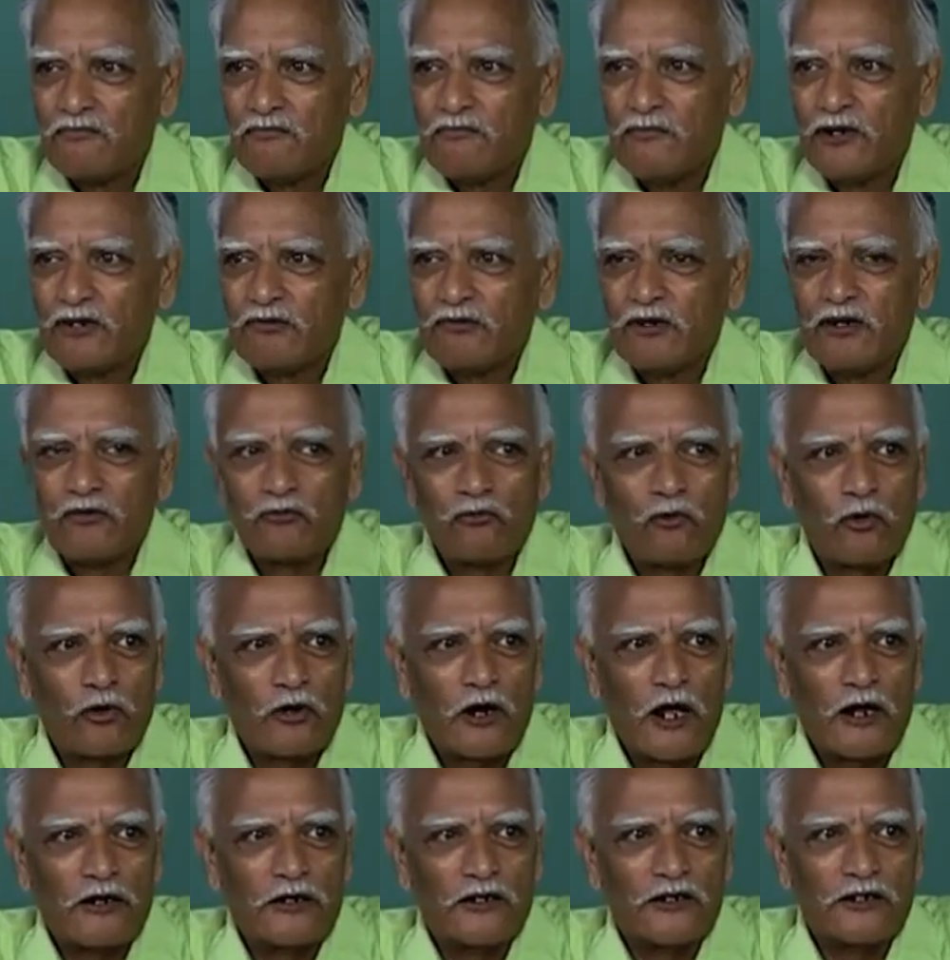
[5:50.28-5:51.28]
between four
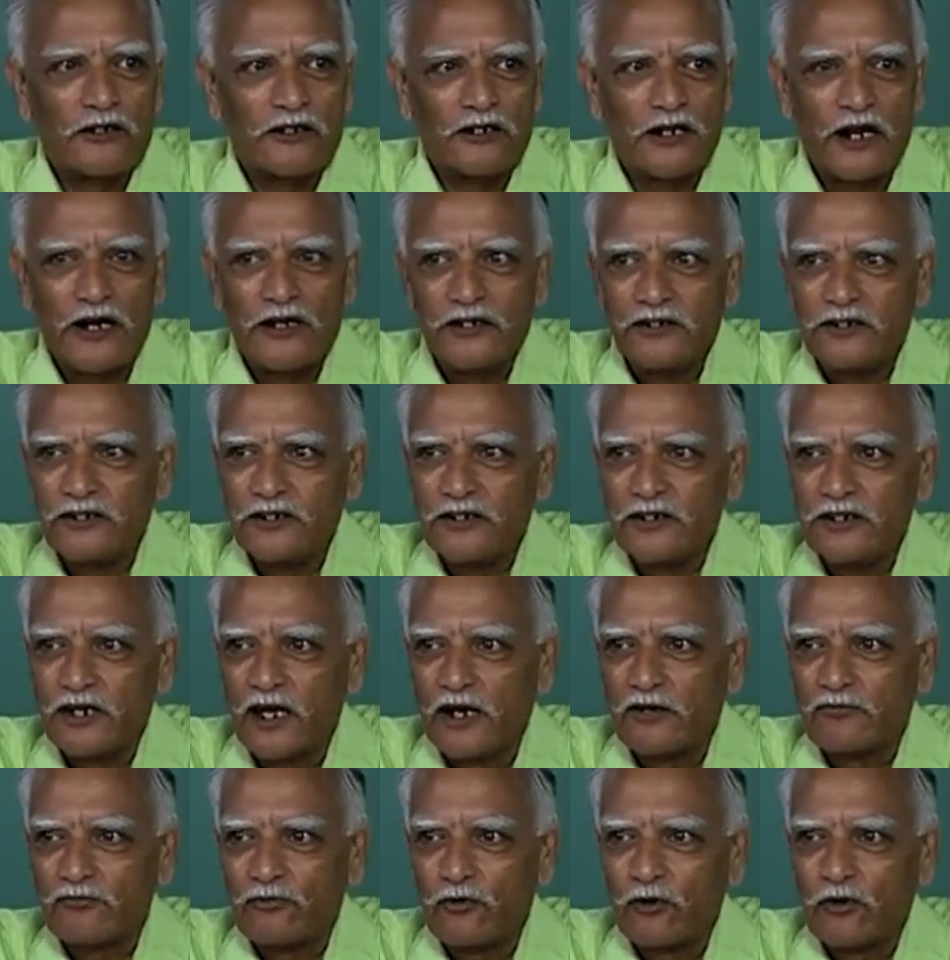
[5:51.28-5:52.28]
hundred ninety
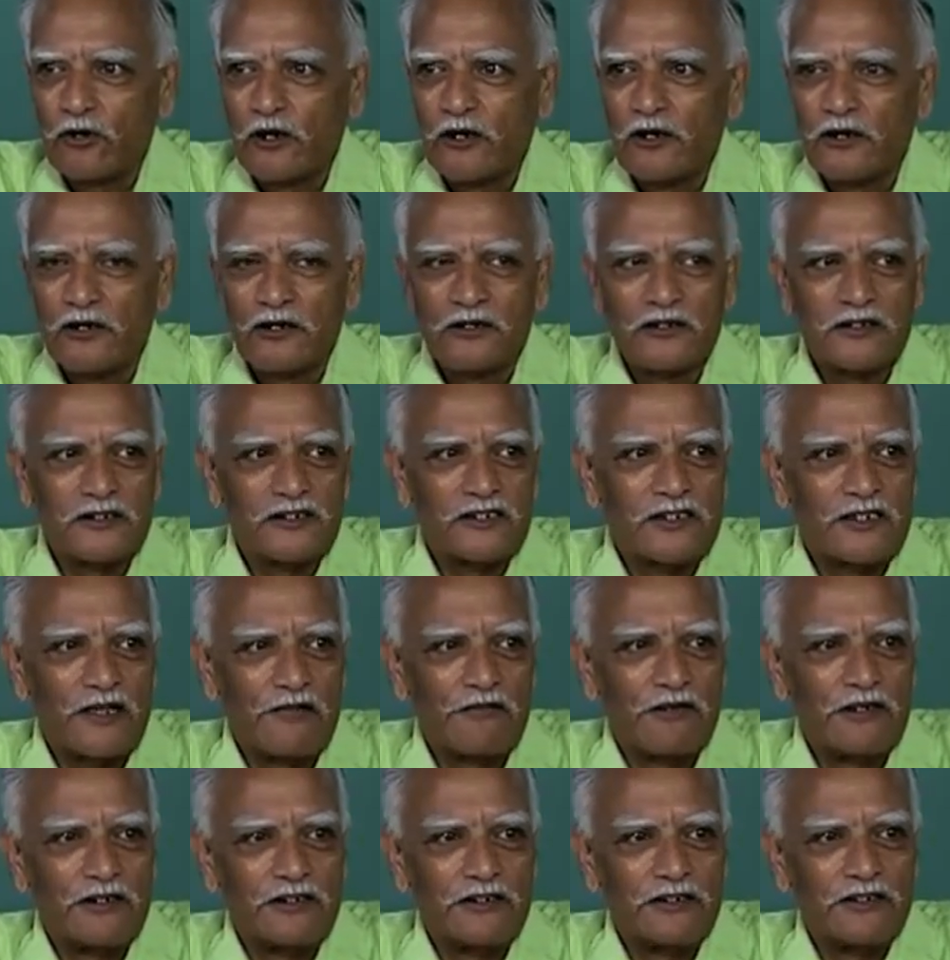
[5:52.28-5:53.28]
and four hundred
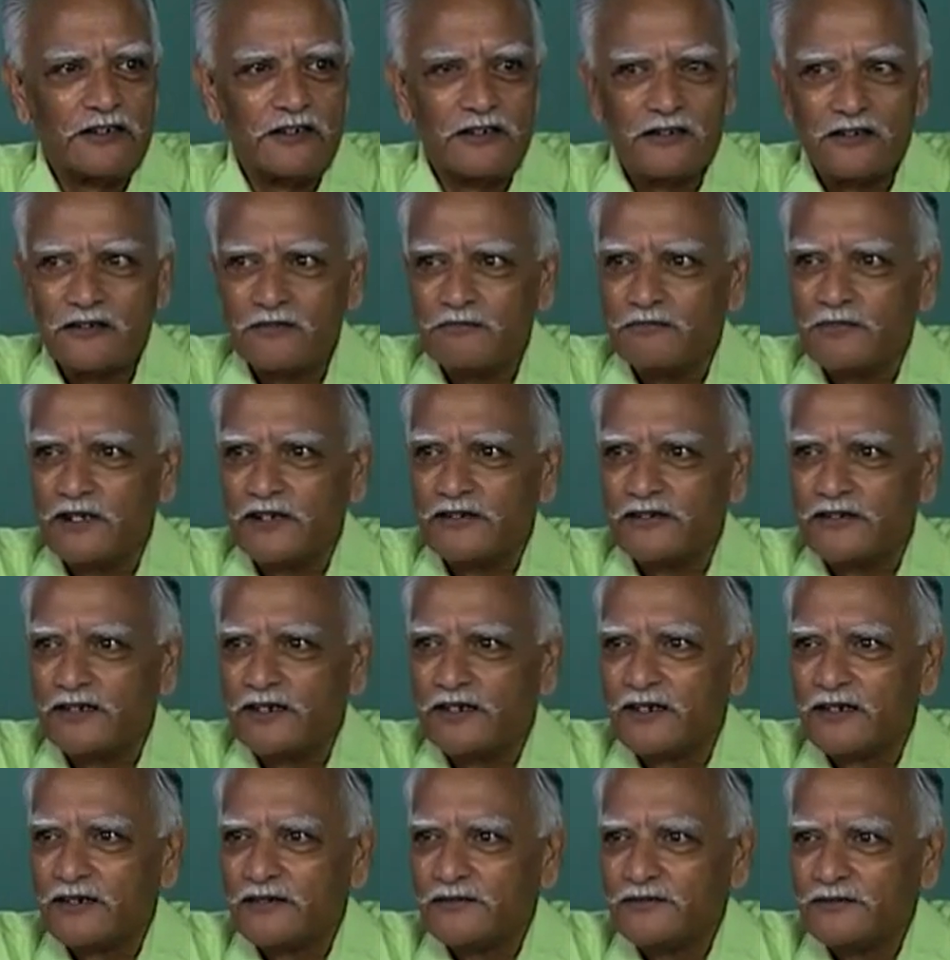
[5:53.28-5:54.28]
seventy B
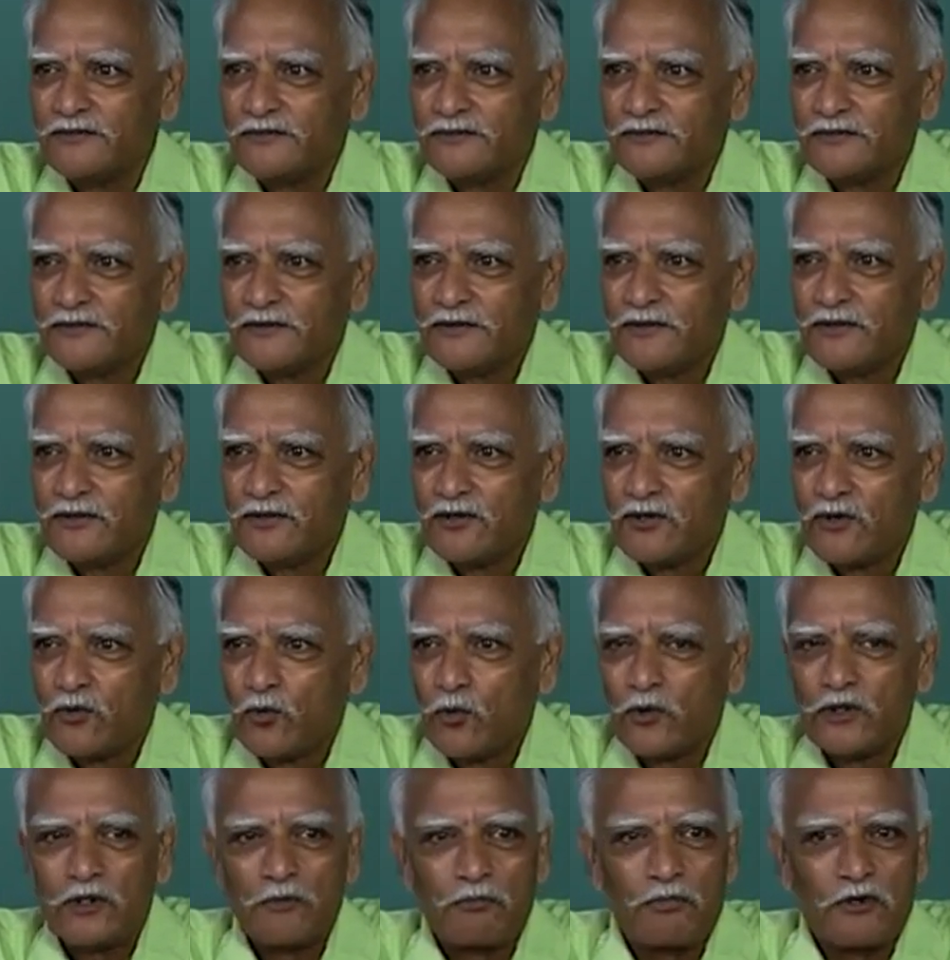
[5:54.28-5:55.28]
C
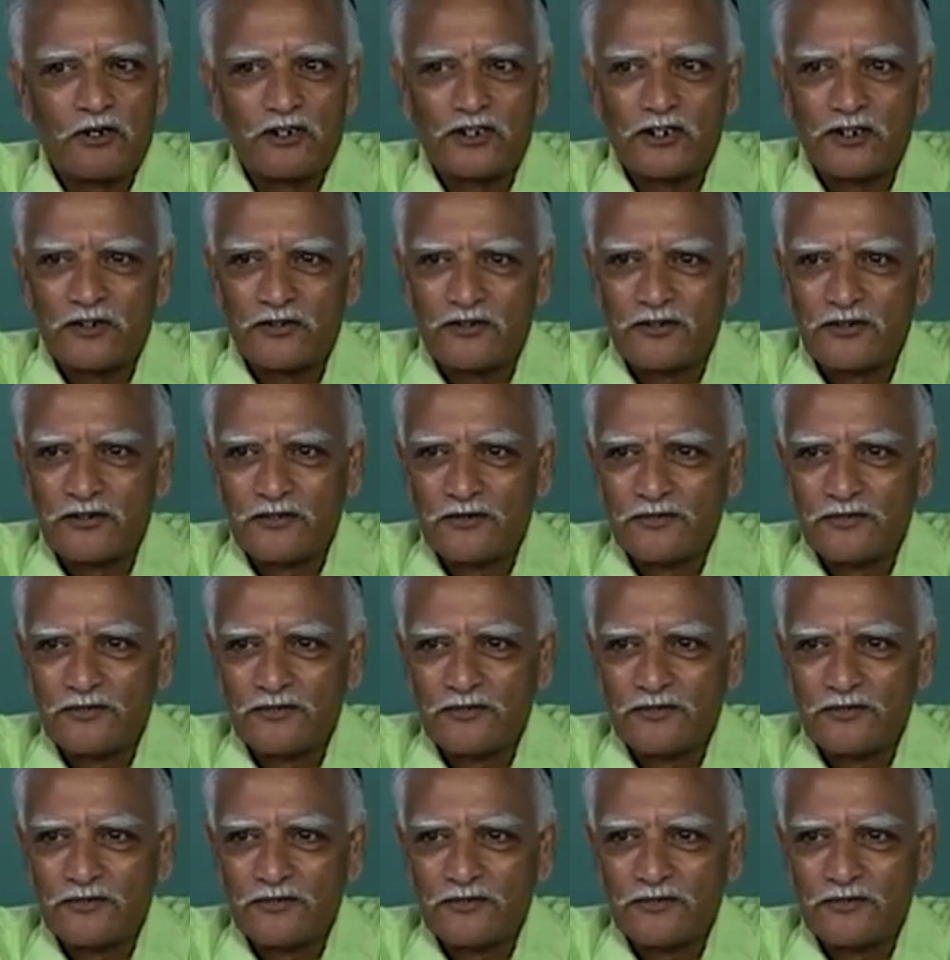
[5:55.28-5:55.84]
with the Persians.